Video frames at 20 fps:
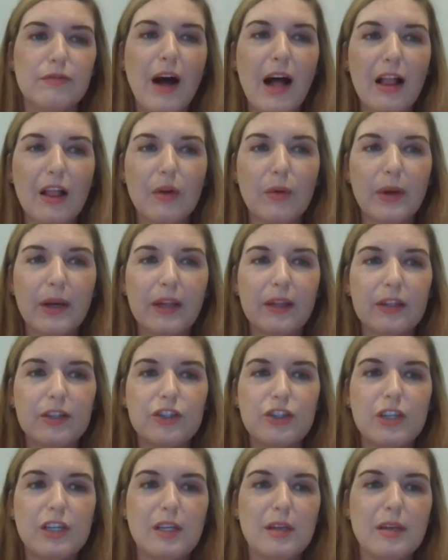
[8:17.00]
following the
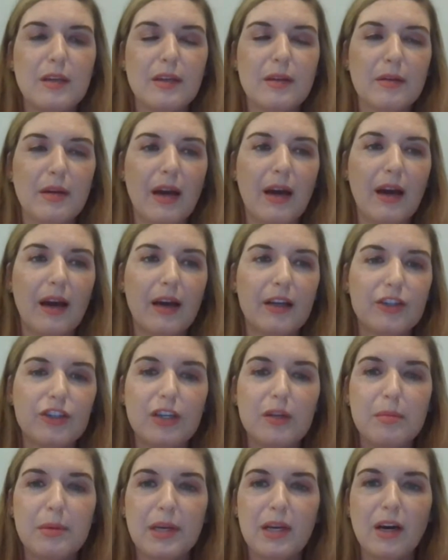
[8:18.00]
G D, uh,
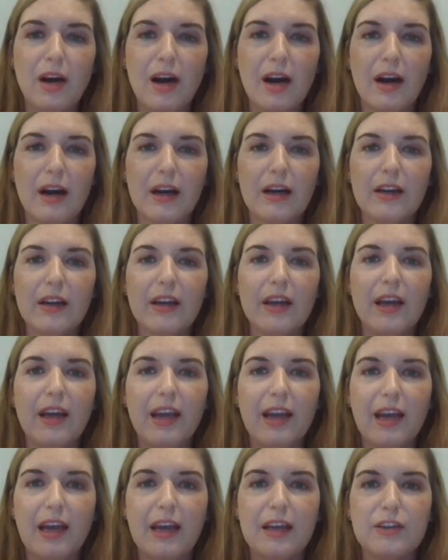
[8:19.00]
G D P R
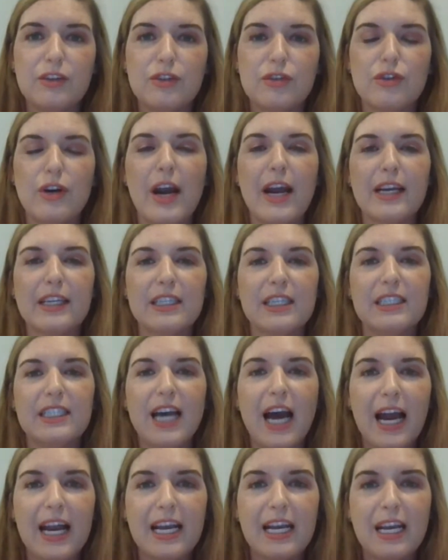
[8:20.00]
and trying to
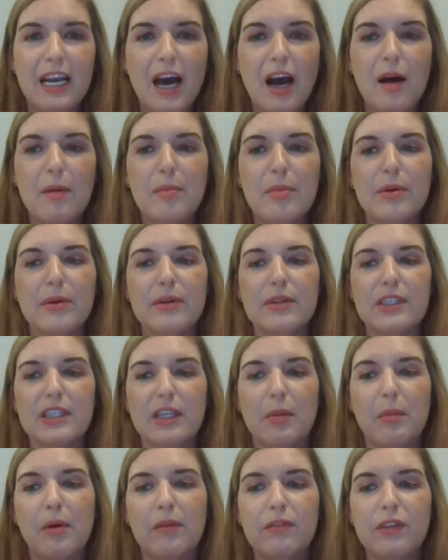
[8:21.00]
tighten up
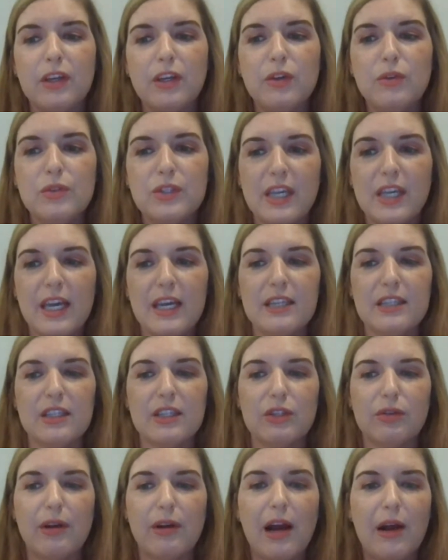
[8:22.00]
some of the use
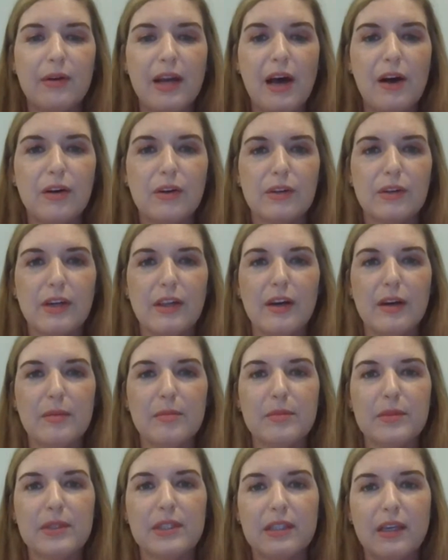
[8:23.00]
cases around
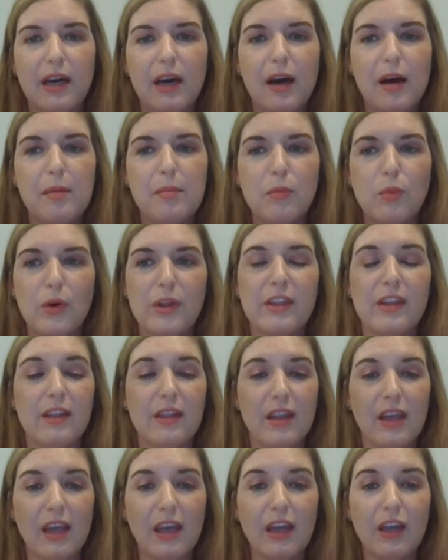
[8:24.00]
algorithms um,
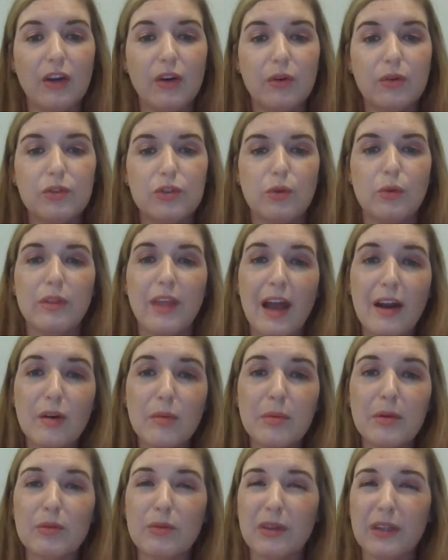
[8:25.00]
within the E U. So
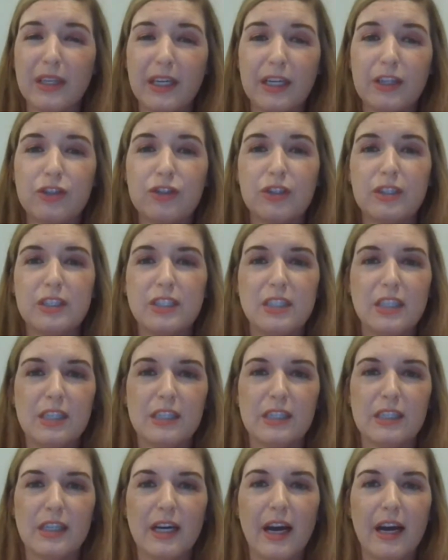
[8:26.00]
that'll be really
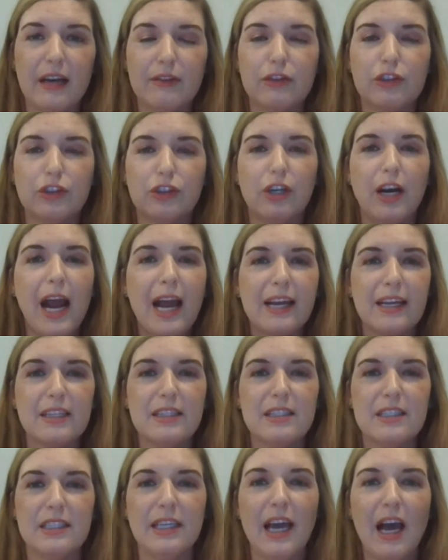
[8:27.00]
interesting to kind of track
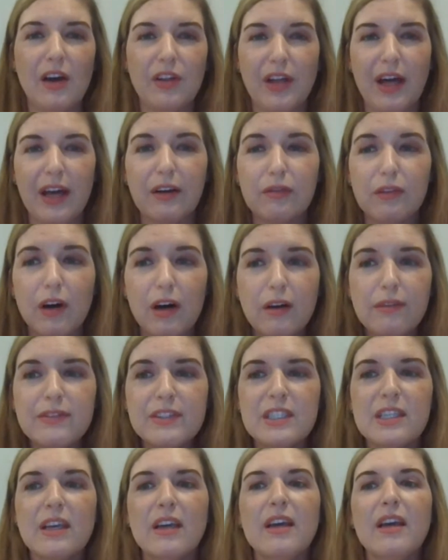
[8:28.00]
and see how that
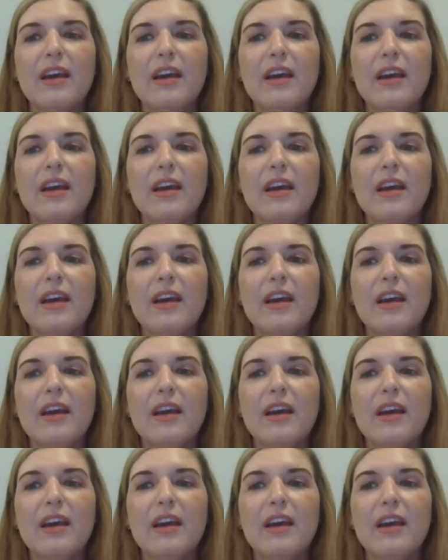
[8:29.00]
evolves.